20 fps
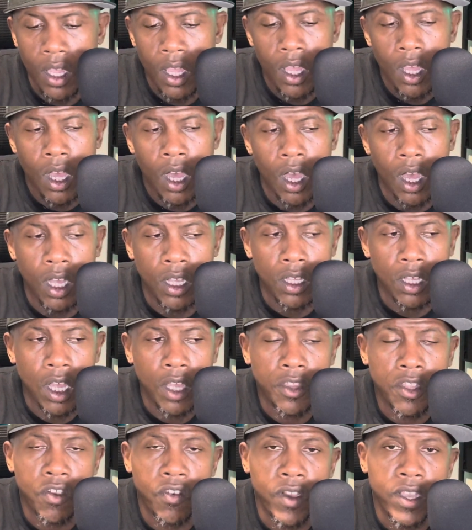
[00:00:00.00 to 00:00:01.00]

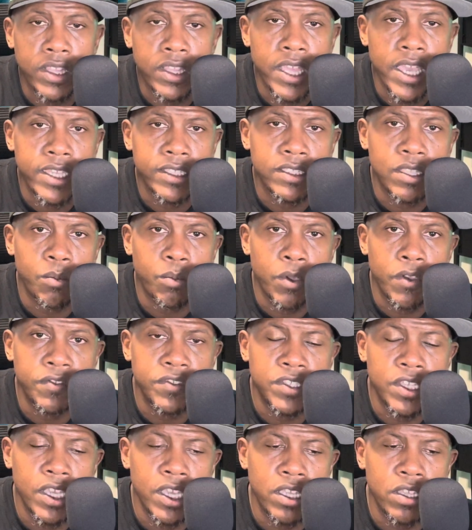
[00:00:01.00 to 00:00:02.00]
Other great things that we've
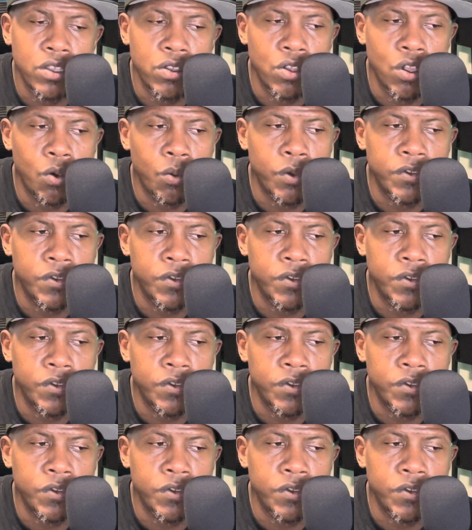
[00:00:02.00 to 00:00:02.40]
seen, you know,